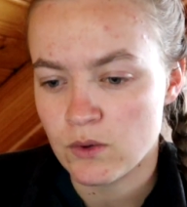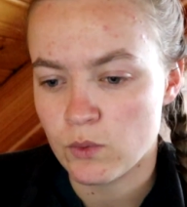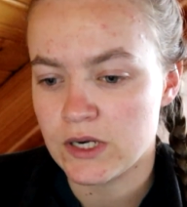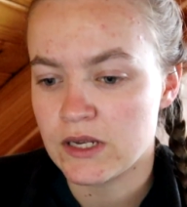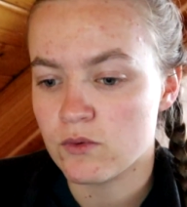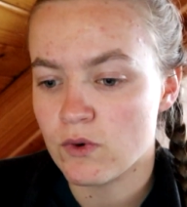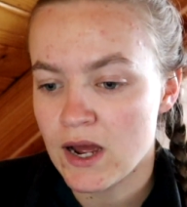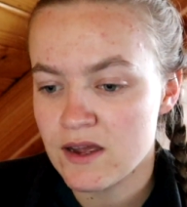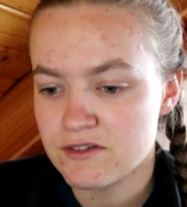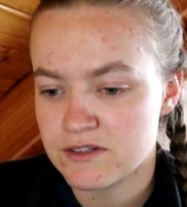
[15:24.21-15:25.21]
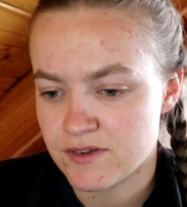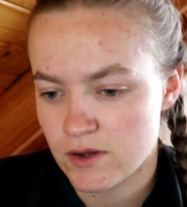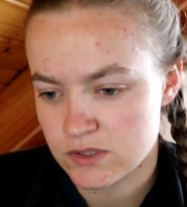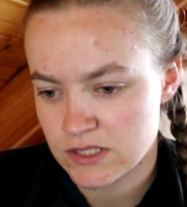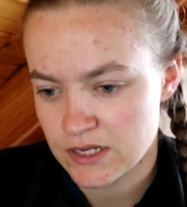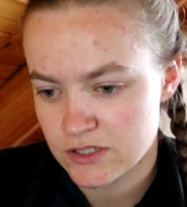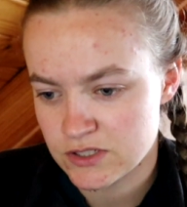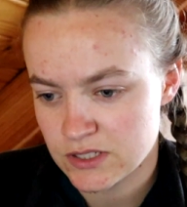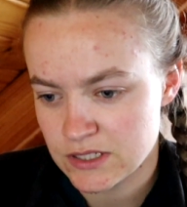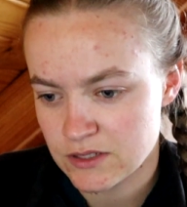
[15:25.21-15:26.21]
When he arrived, he found Sage
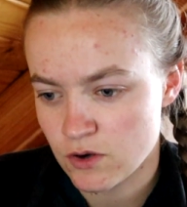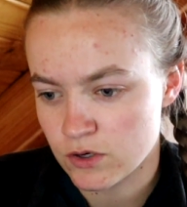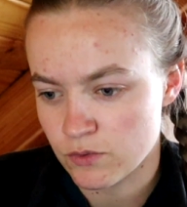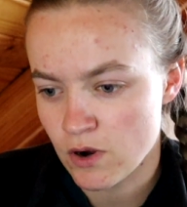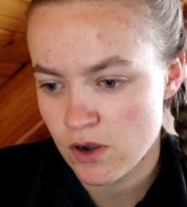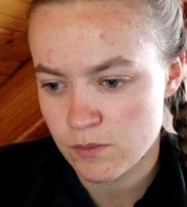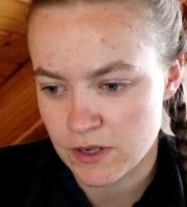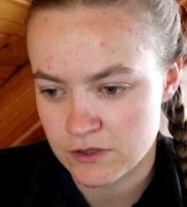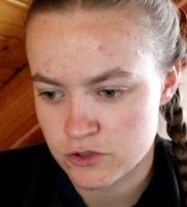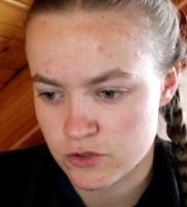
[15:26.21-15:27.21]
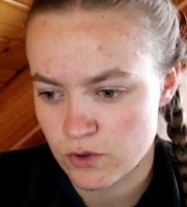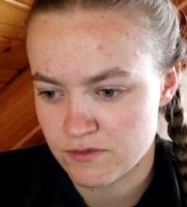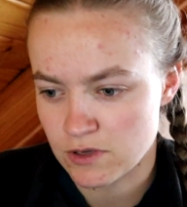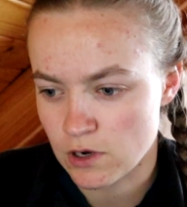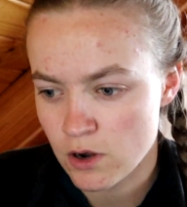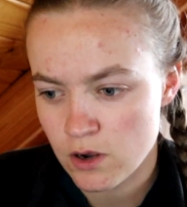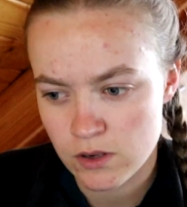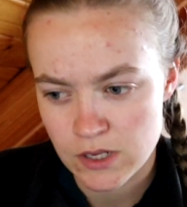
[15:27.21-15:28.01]
sitting on a rock by the shore of the loch,